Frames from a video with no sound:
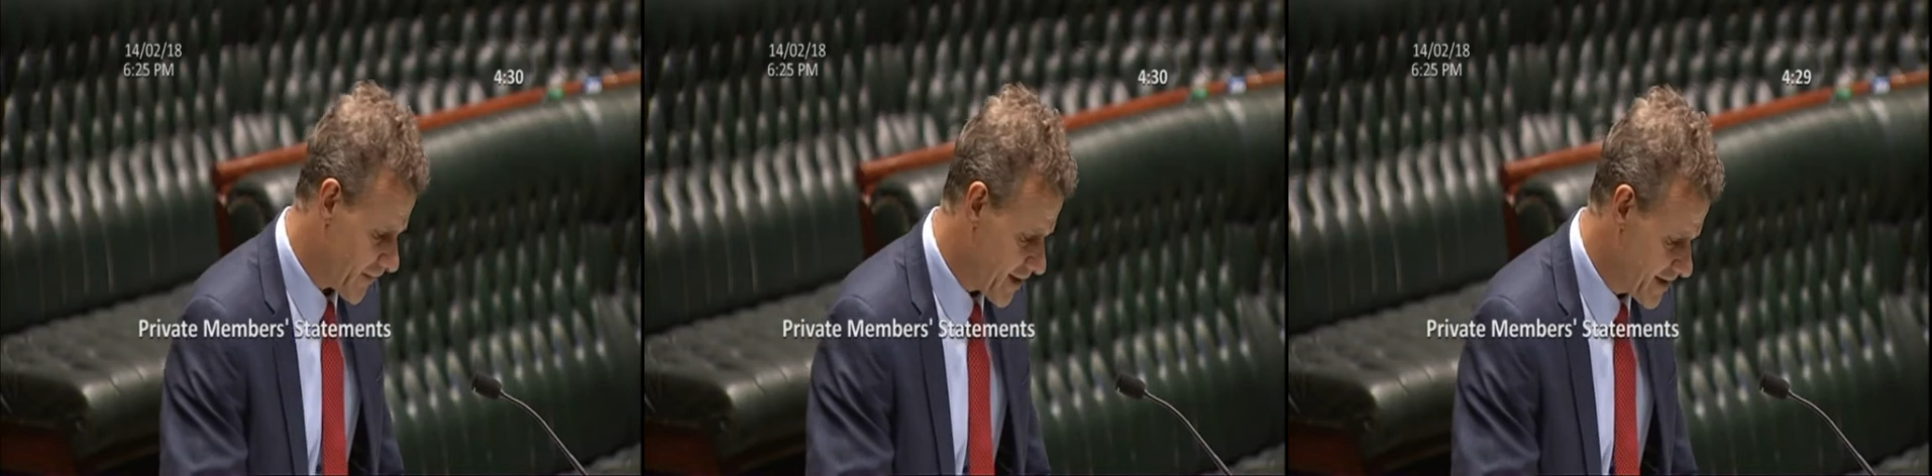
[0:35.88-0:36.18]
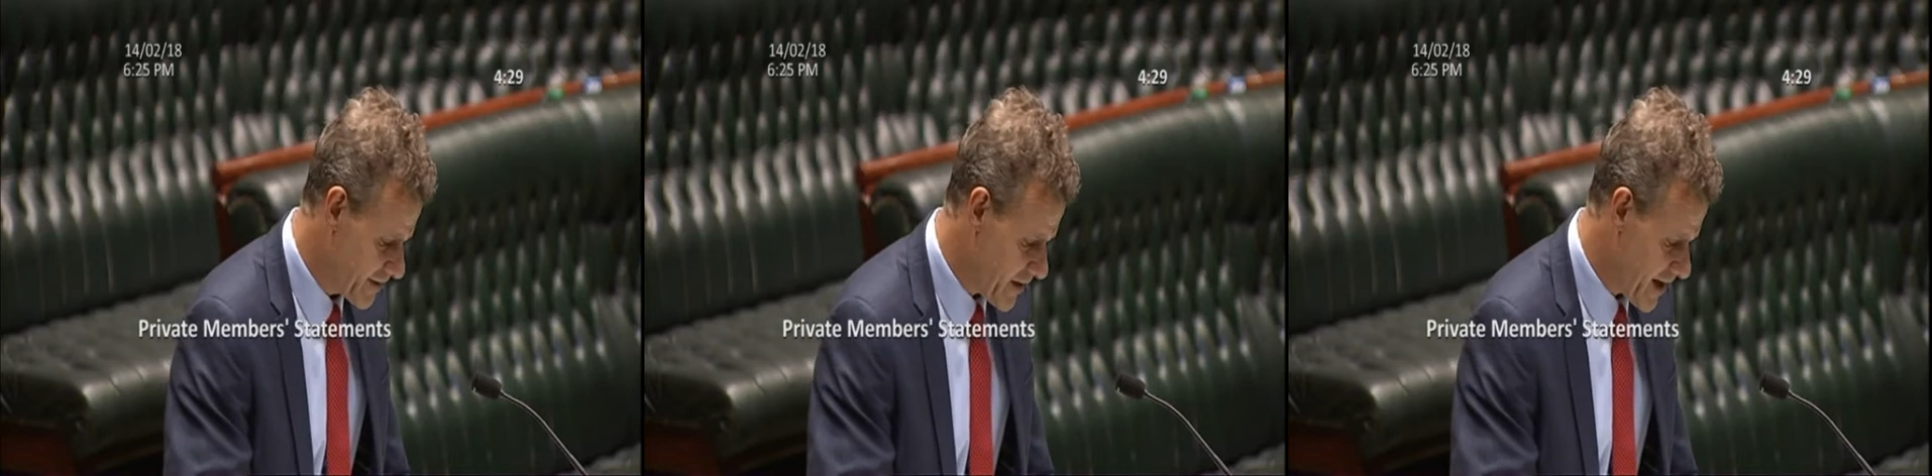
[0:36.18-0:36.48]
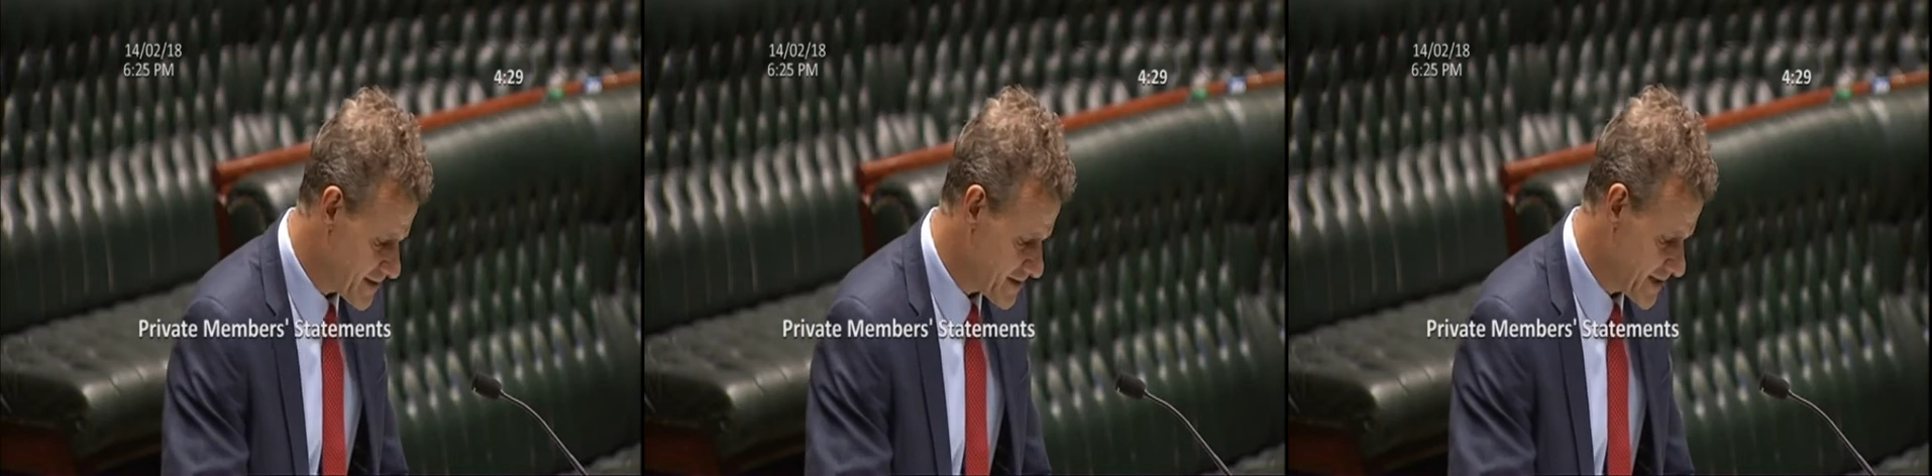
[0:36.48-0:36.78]
in the
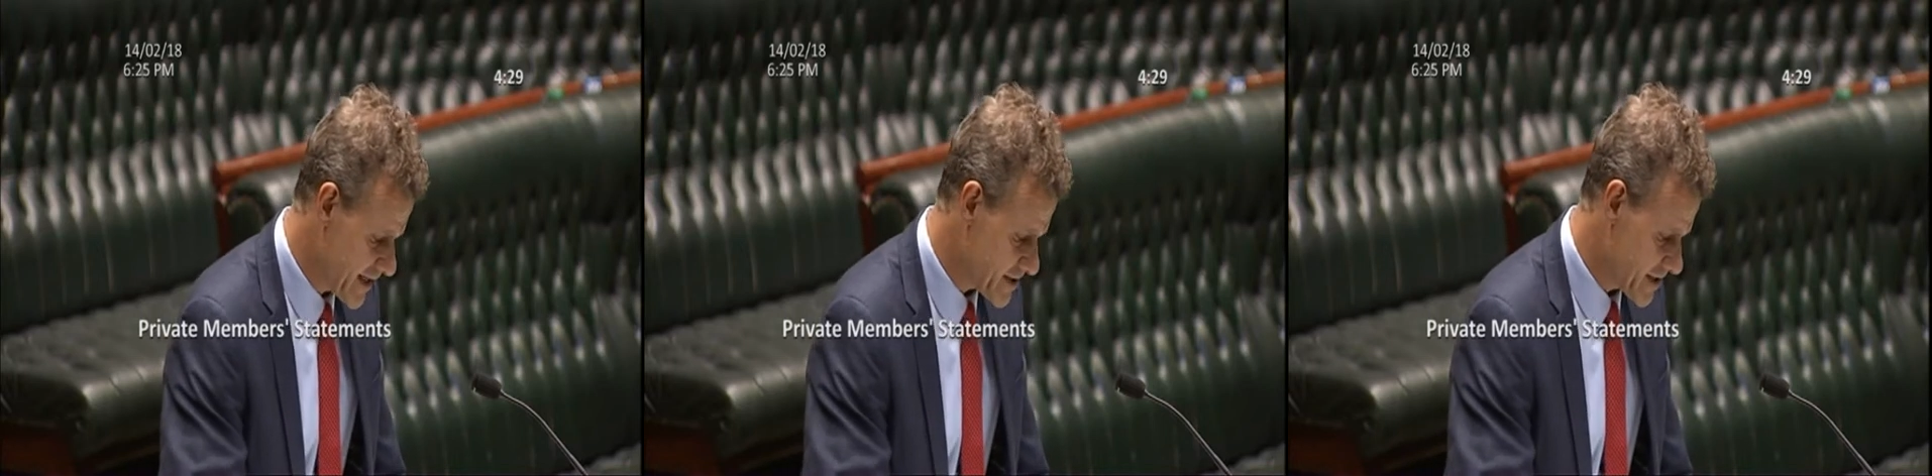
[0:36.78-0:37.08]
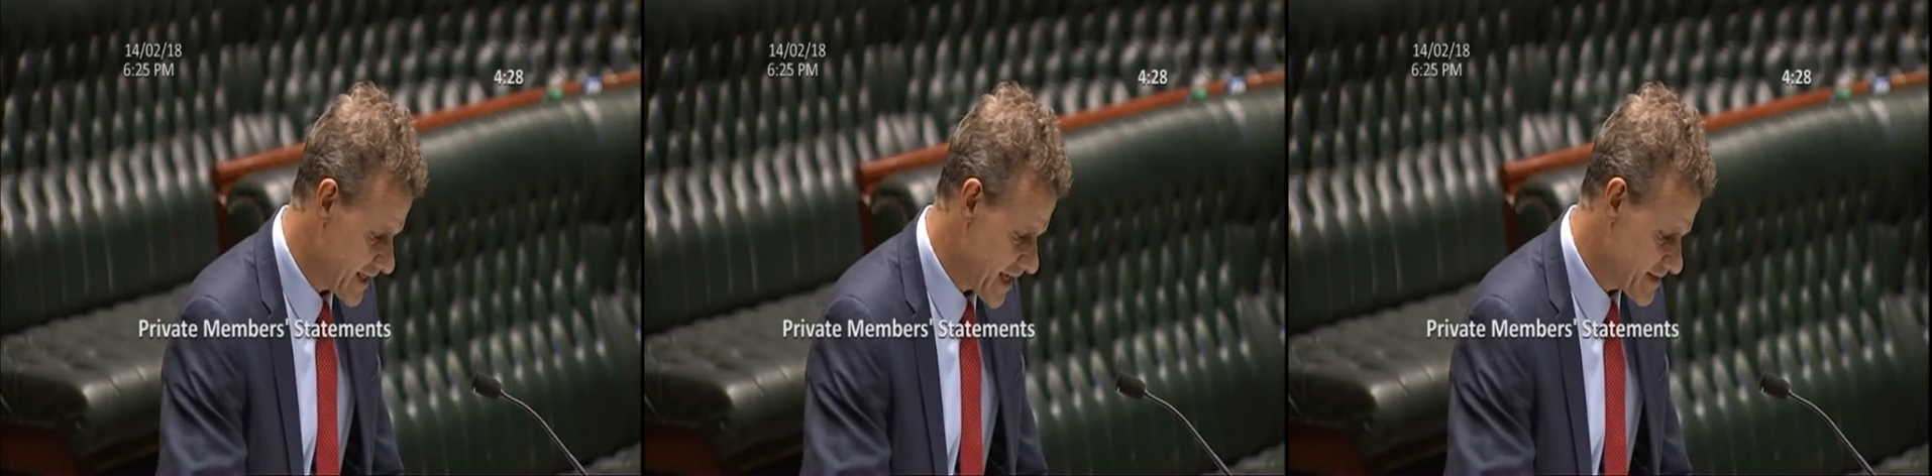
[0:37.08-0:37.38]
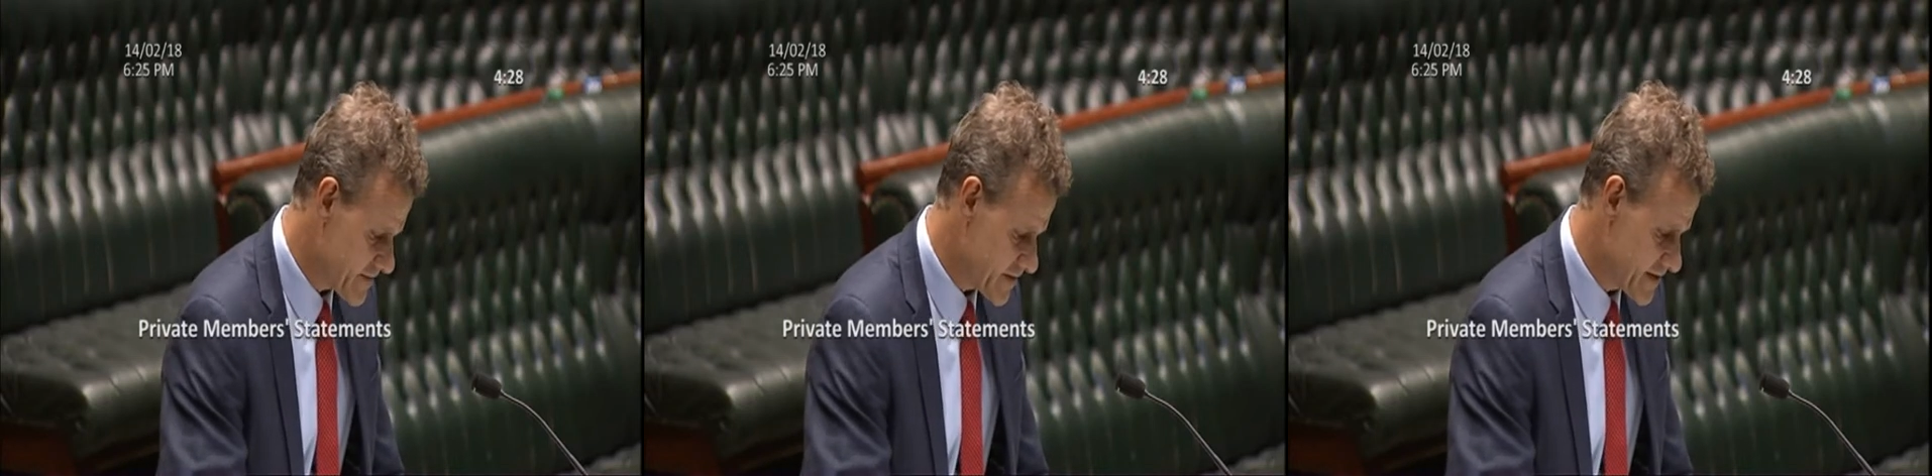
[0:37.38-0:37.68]
past that he actually
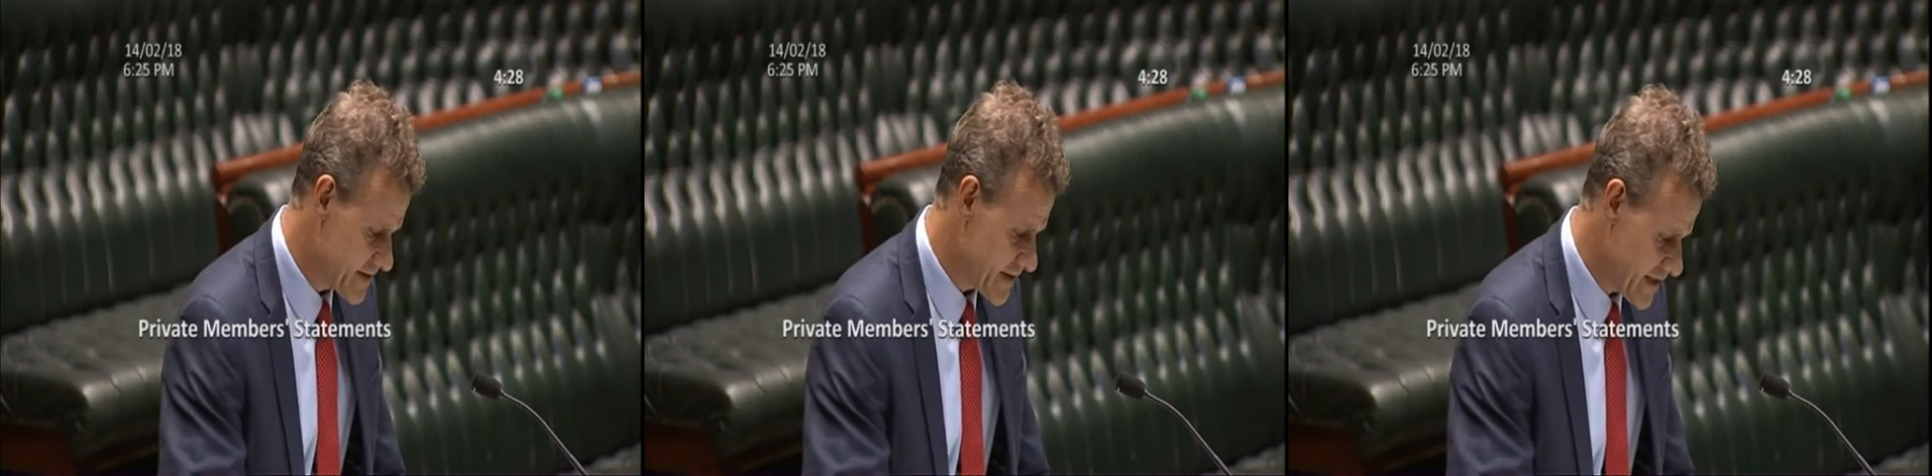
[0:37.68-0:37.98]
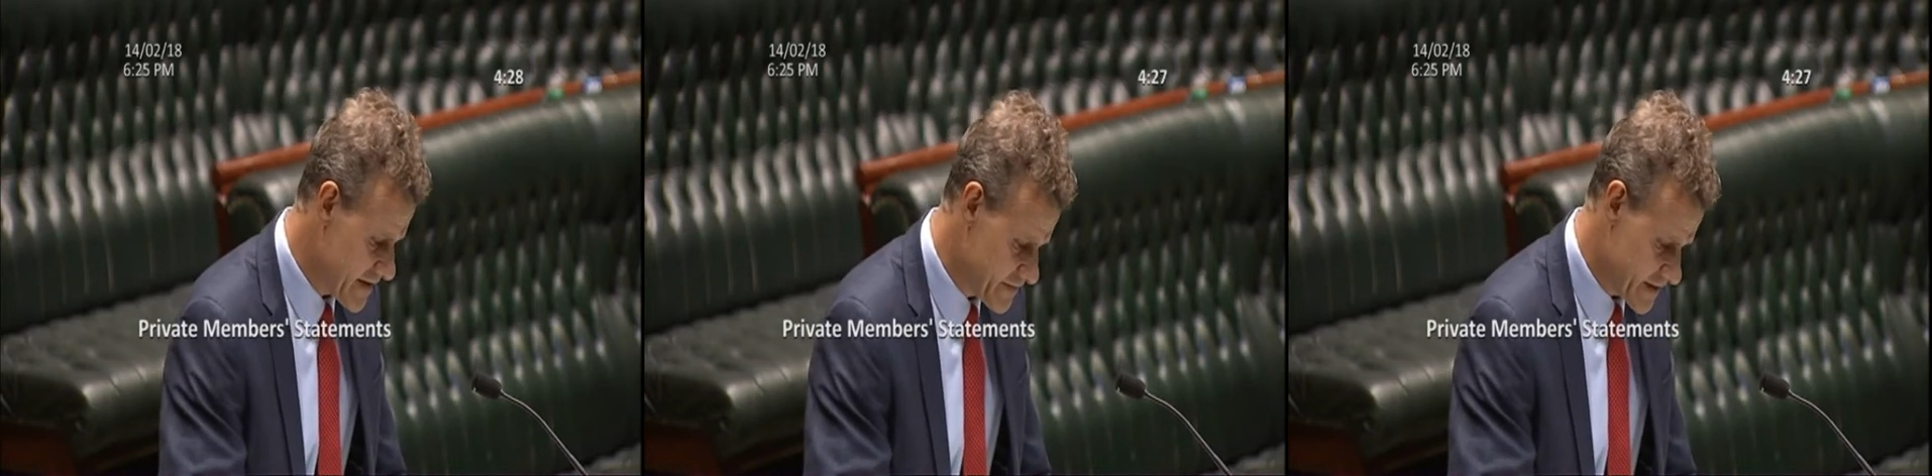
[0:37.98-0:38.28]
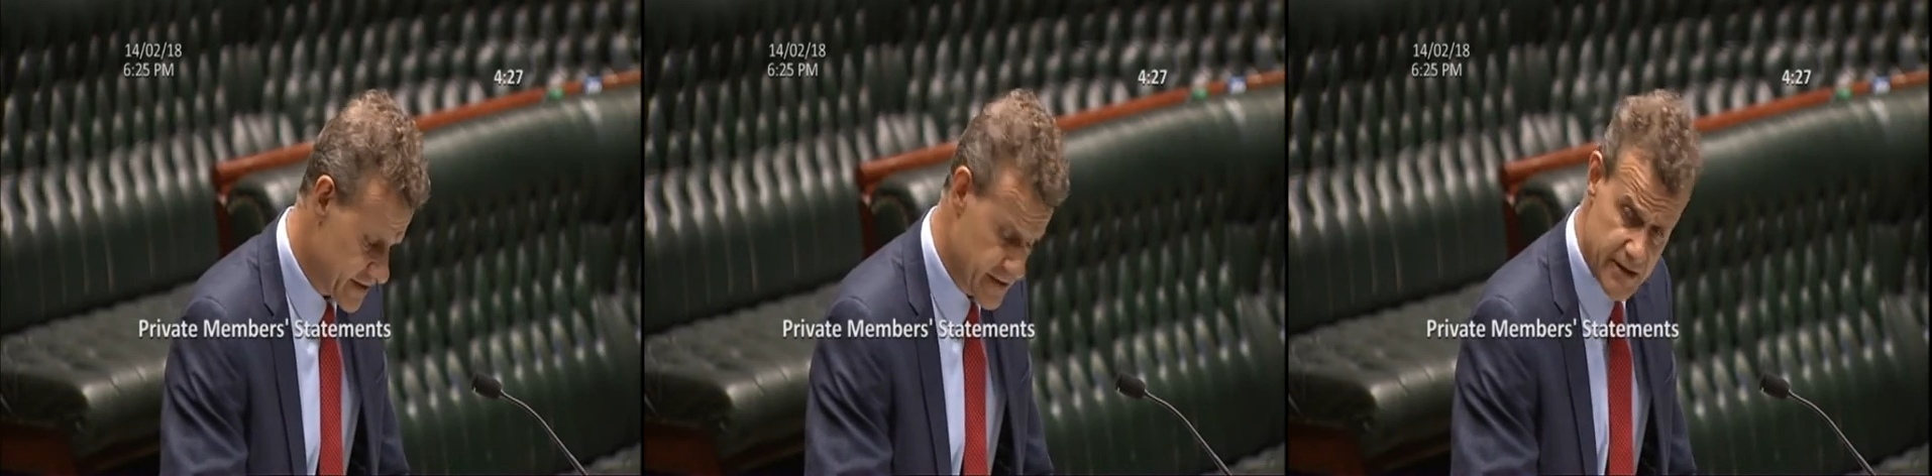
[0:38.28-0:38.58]
hasn't received
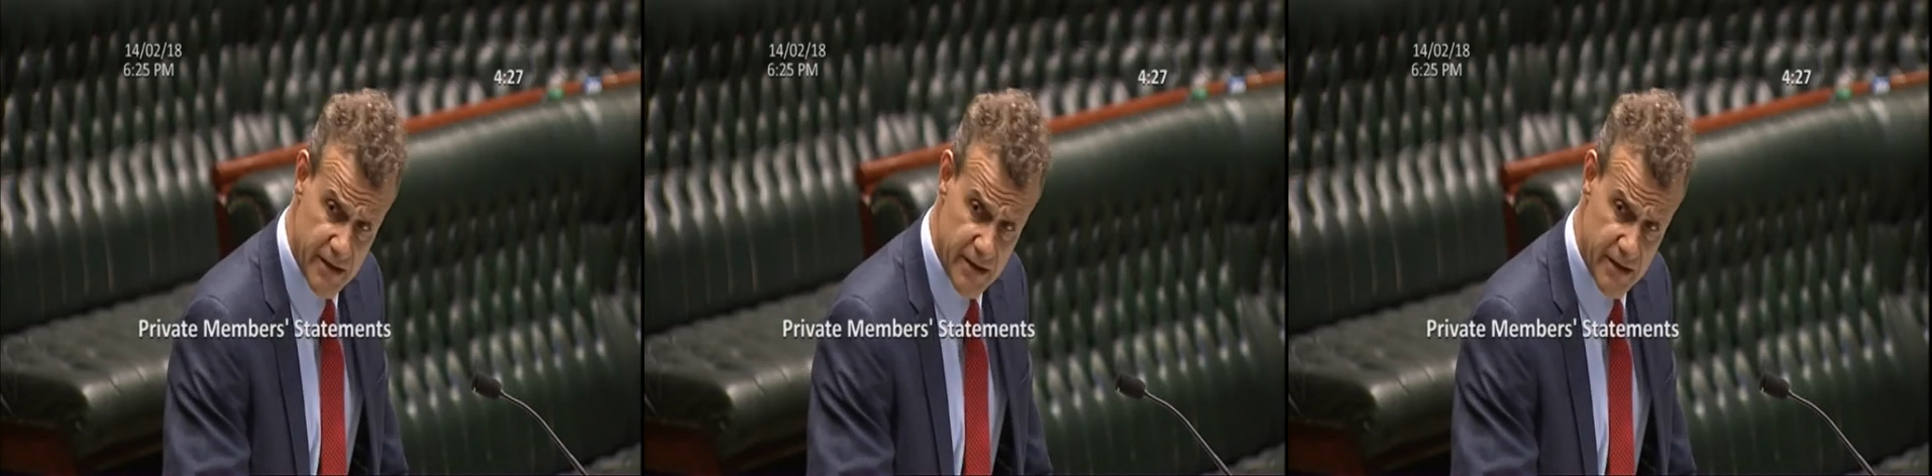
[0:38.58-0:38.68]
any